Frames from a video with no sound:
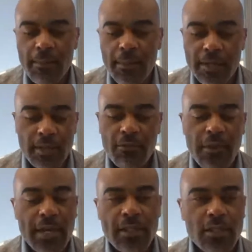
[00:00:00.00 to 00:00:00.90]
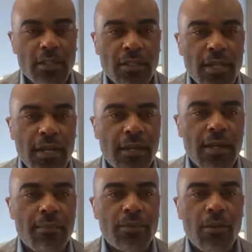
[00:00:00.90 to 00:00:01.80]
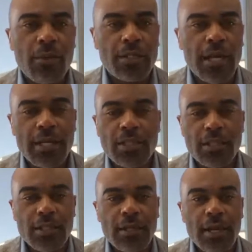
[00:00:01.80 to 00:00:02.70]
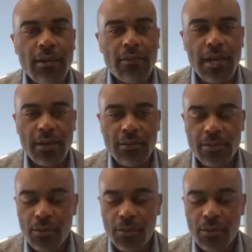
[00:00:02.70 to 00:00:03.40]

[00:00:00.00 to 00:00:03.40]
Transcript: is the fact that it's just taken up so much oxygen out of Congress,